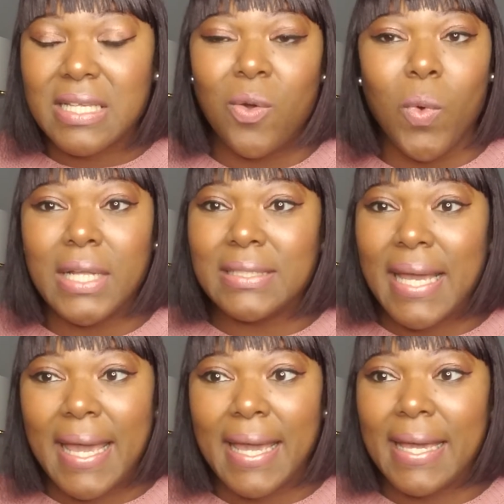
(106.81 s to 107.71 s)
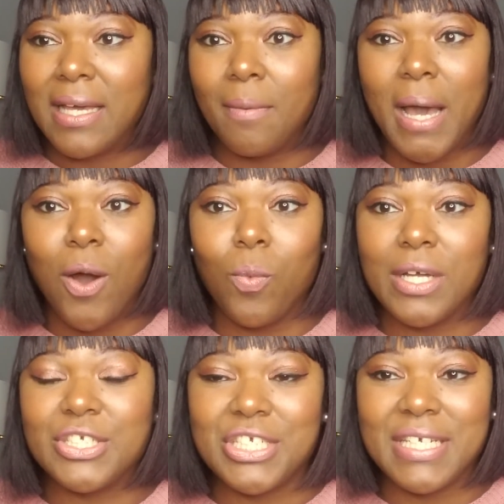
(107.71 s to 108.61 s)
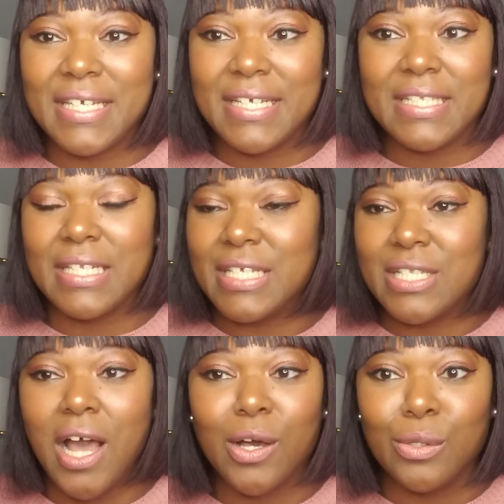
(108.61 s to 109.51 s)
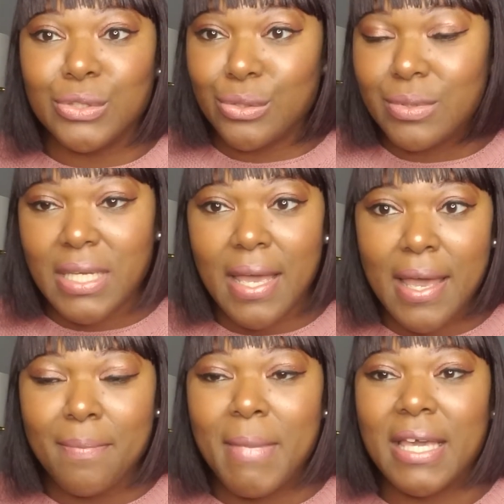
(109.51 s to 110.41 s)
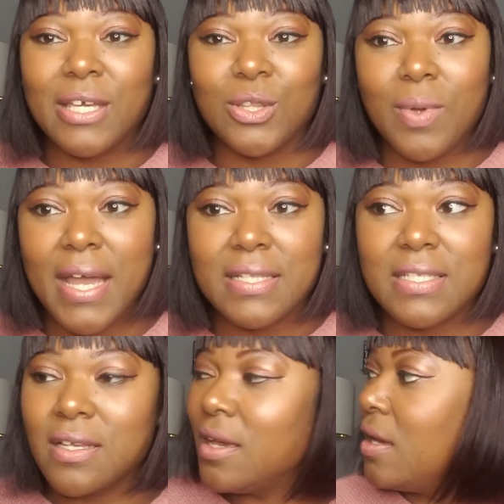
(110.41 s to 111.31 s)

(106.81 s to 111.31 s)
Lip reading: in one day about what she is and is not going to do to him, making threats.